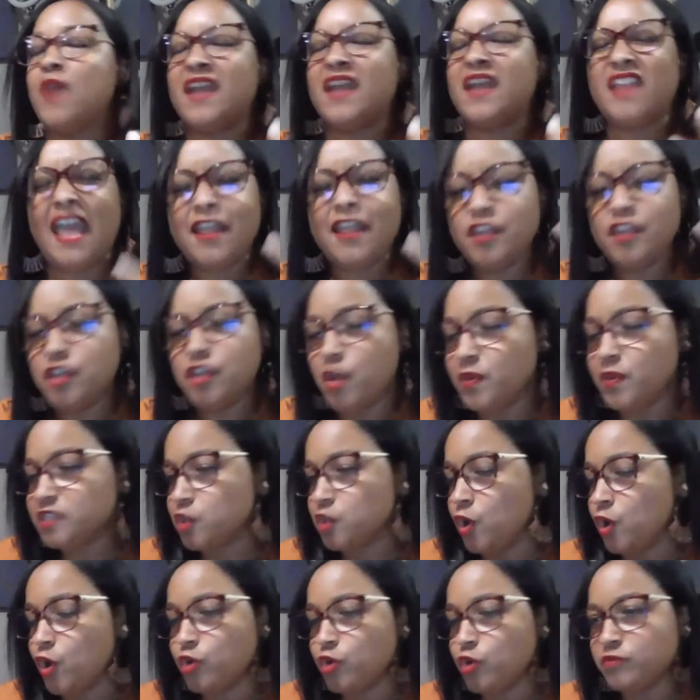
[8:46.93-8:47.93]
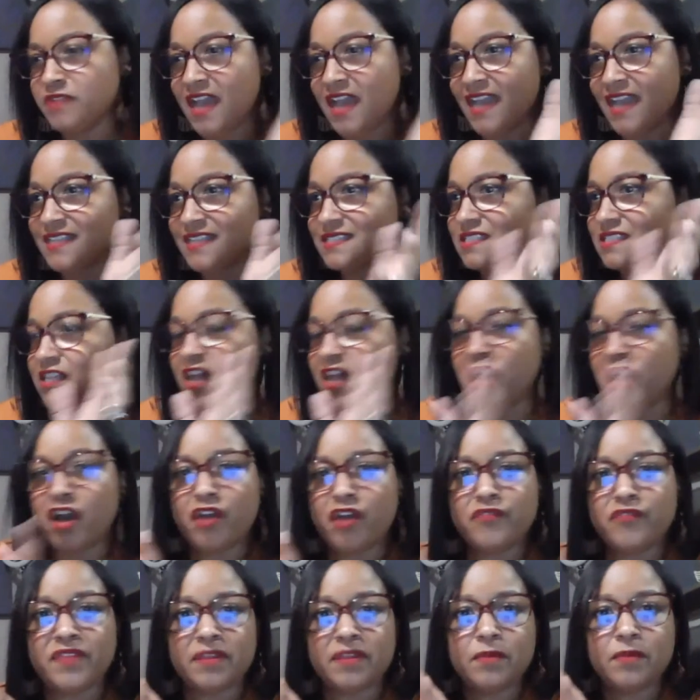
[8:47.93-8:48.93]
And it's all nice
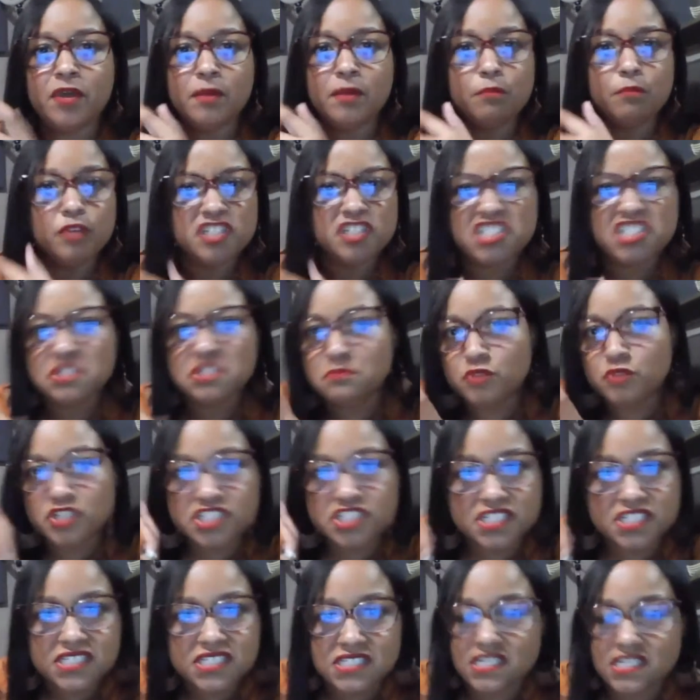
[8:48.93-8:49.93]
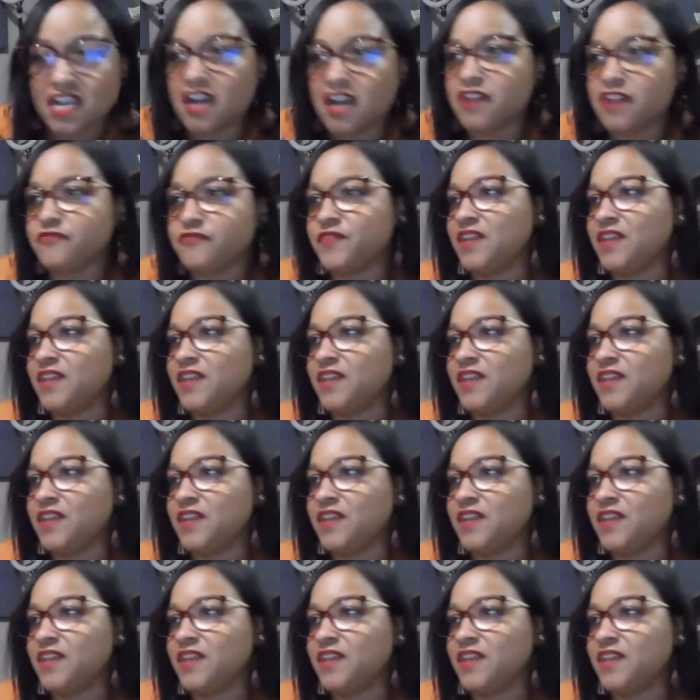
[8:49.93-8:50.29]
love and mushy stuff.